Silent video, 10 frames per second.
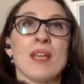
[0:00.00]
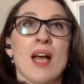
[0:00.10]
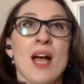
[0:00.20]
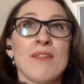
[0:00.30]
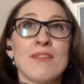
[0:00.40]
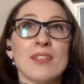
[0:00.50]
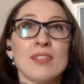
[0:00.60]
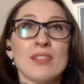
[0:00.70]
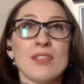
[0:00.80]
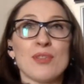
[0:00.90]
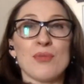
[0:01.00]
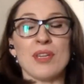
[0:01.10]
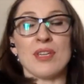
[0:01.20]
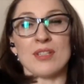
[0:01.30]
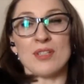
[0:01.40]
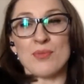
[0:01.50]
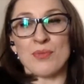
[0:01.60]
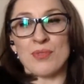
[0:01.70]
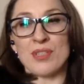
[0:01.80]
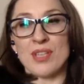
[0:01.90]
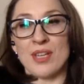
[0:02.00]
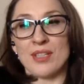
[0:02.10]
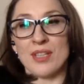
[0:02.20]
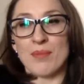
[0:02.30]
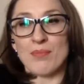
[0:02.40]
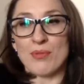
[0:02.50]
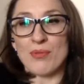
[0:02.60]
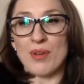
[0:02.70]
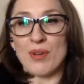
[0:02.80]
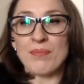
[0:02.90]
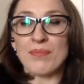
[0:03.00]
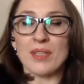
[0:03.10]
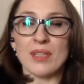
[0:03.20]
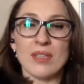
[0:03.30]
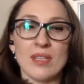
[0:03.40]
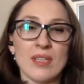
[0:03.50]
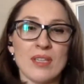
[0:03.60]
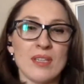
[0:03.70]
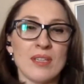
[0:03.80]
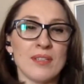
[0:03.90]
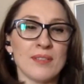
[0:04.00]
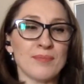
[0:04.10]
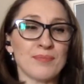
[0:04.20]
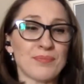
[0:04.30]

After 3 years when we started that program, during